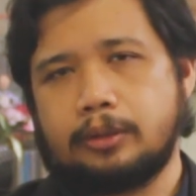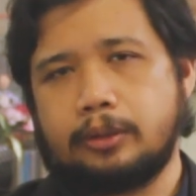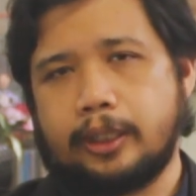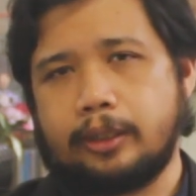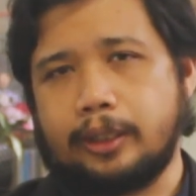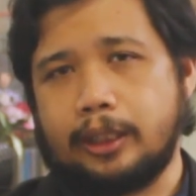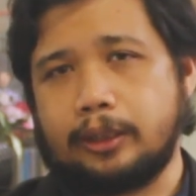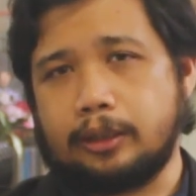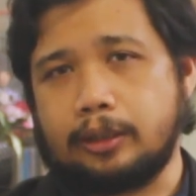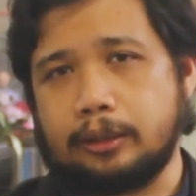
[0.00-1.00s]
to get the
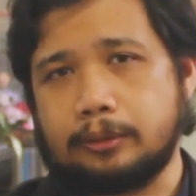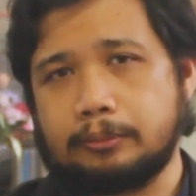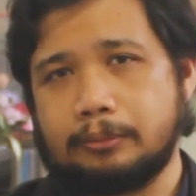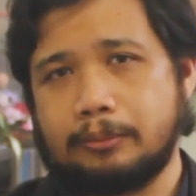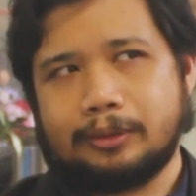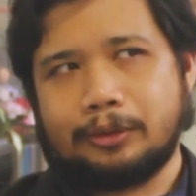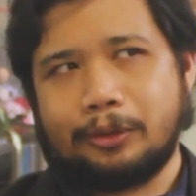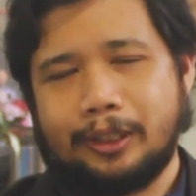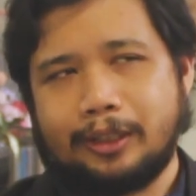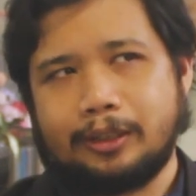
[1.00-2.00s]
writing done. To
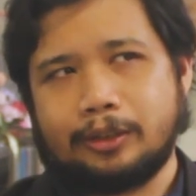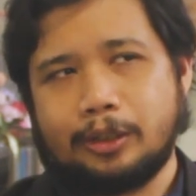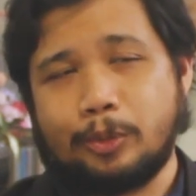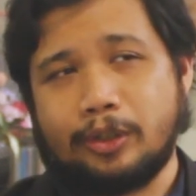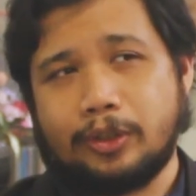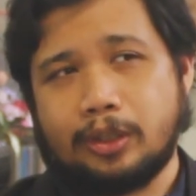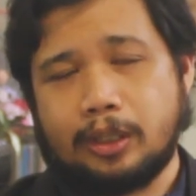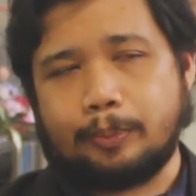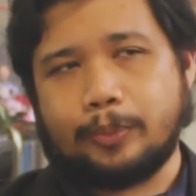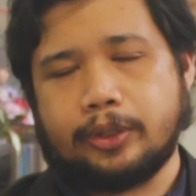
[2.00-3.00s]
think in terms of
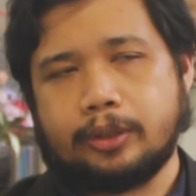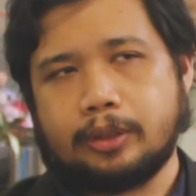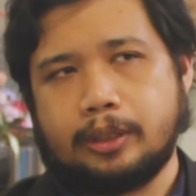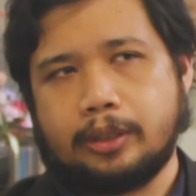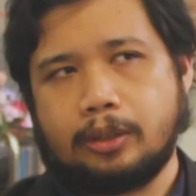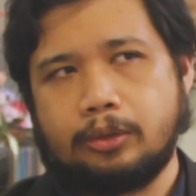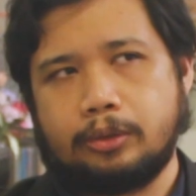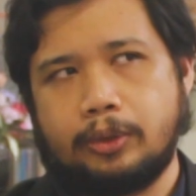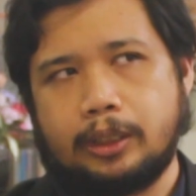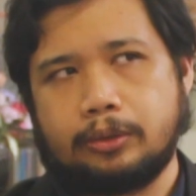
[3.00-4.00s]
steps, it's a
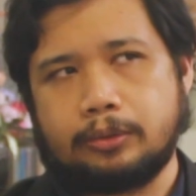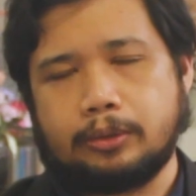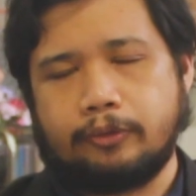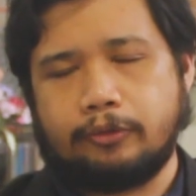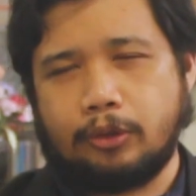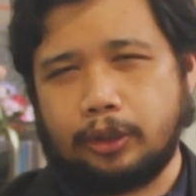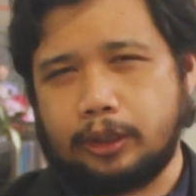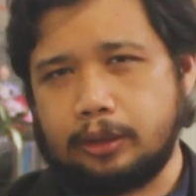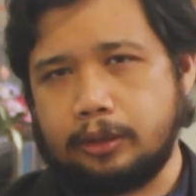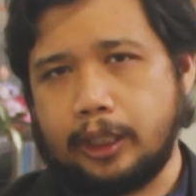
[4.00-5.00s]
good way to
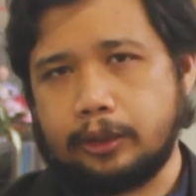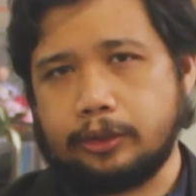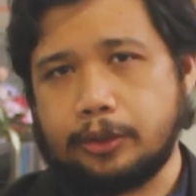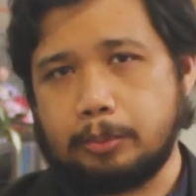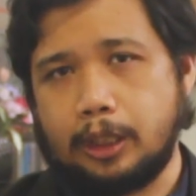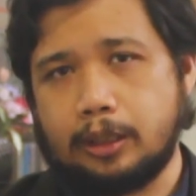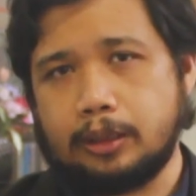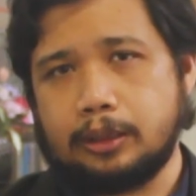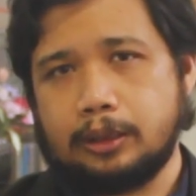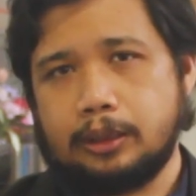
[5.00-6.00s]
avoid writer's
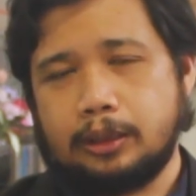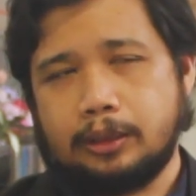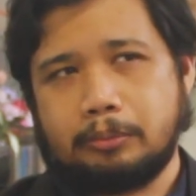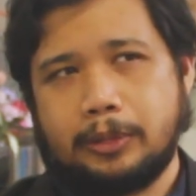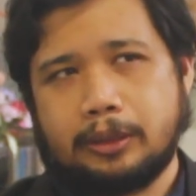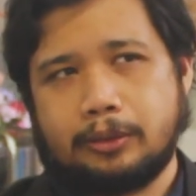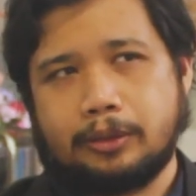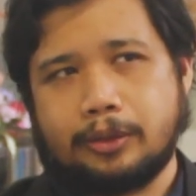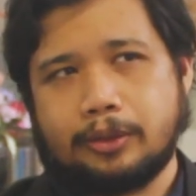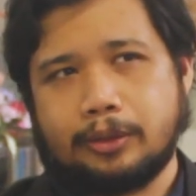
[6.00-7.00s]
block,
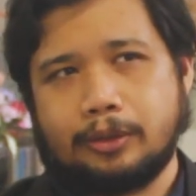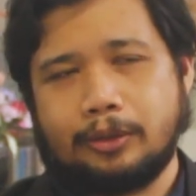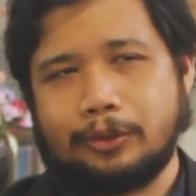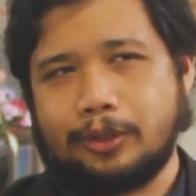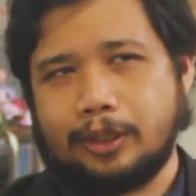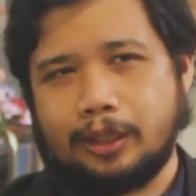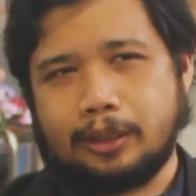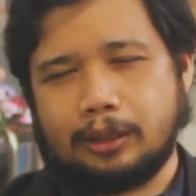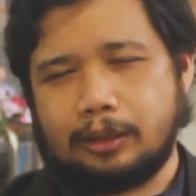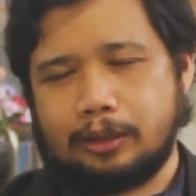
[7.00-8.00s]
because you could
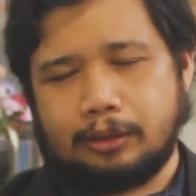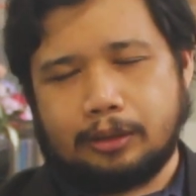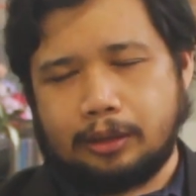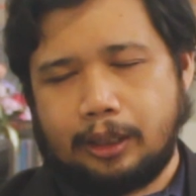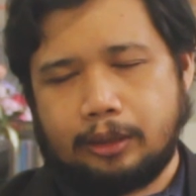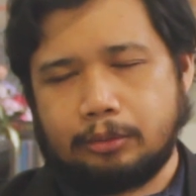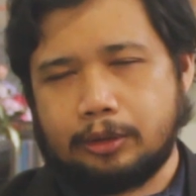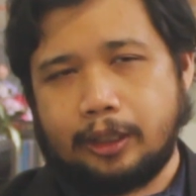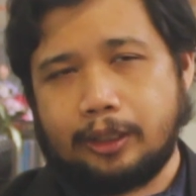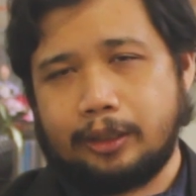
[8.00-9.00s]
say, I
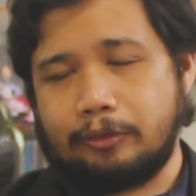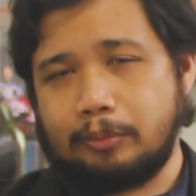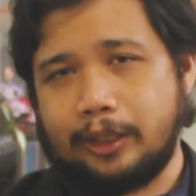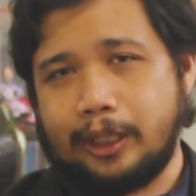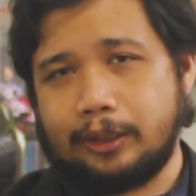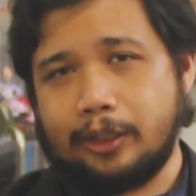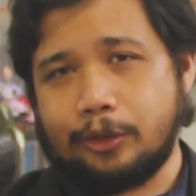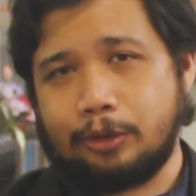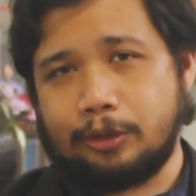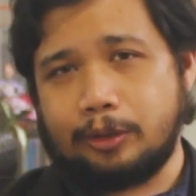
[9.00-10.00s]
don't care if my writing
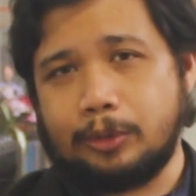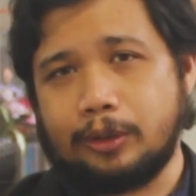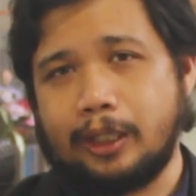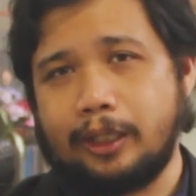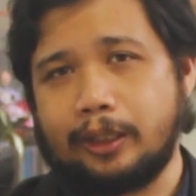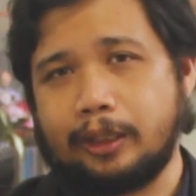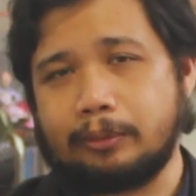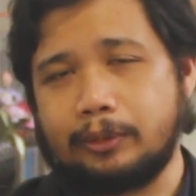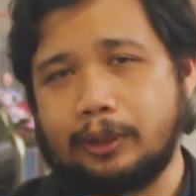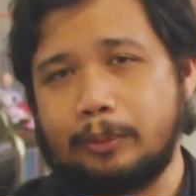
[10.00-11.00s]
is horrible, I
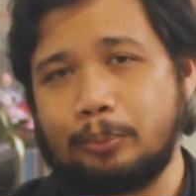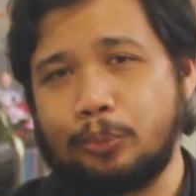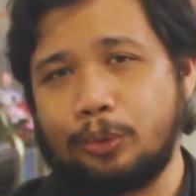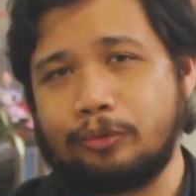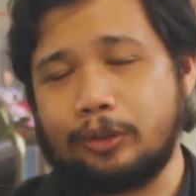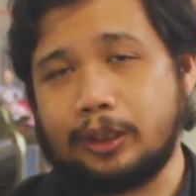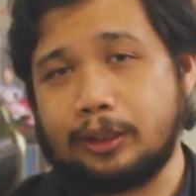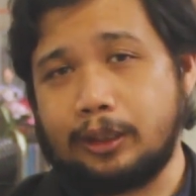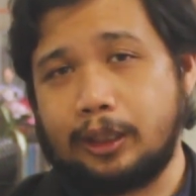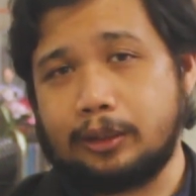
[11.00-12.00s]
can improve on it
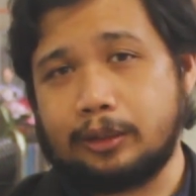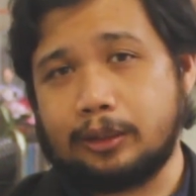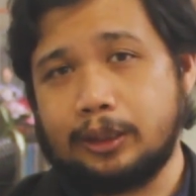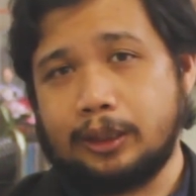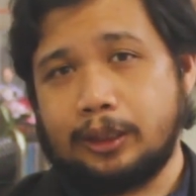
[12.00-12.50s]
later.